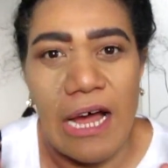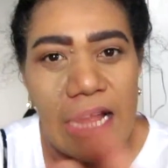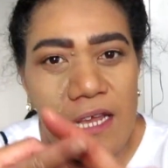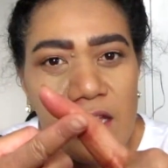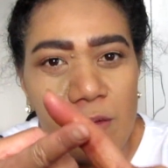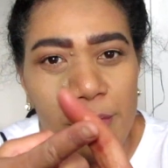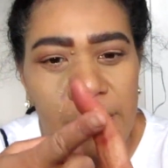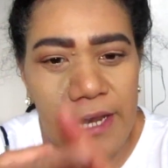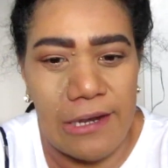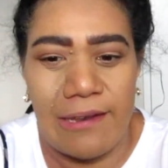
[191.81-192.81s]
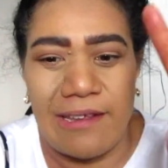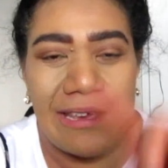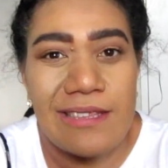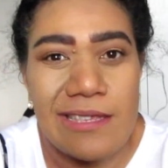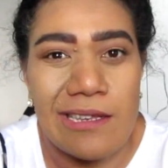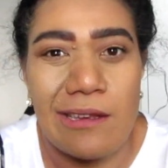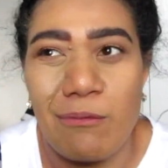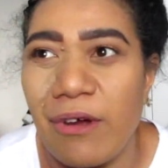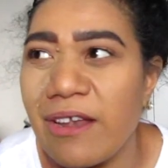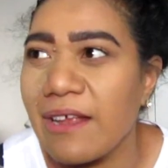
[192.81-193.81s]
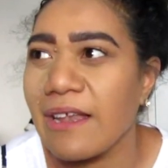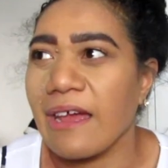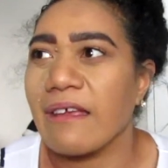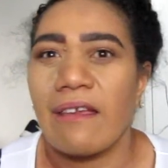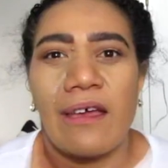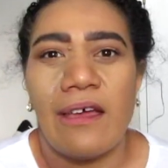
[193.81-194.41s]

hug anybody I don't kiss anybody like